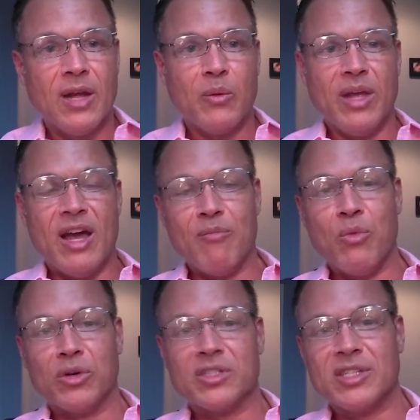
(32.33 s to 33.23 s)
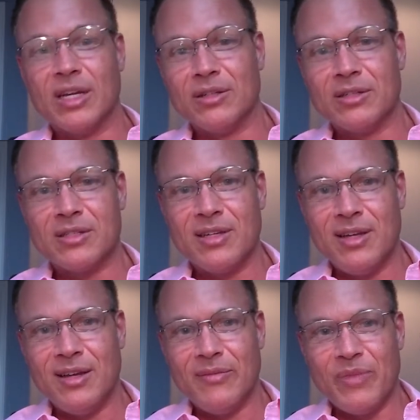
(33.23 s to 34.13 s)
we have more sellers
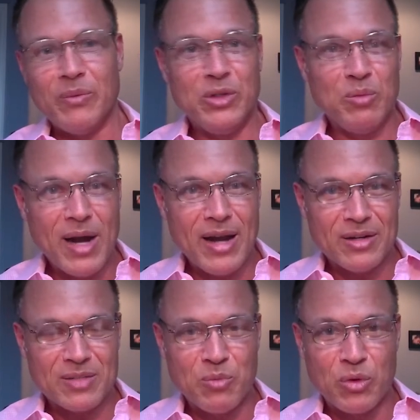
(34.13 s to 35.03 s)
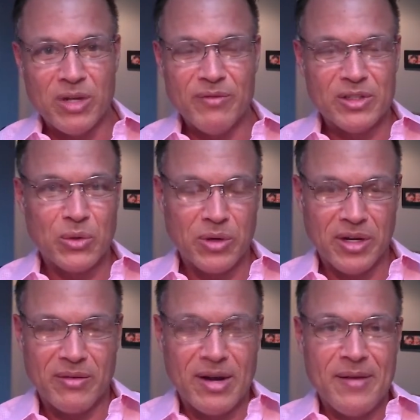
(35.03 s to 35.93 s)
than we do buyers, more inventory,
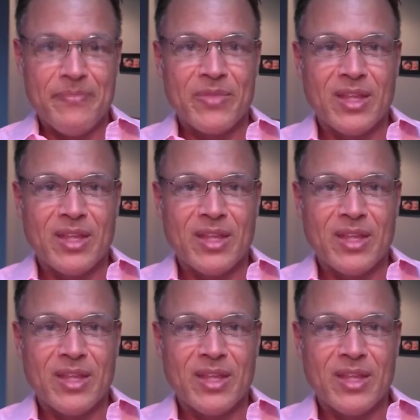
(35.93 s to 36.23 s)
right?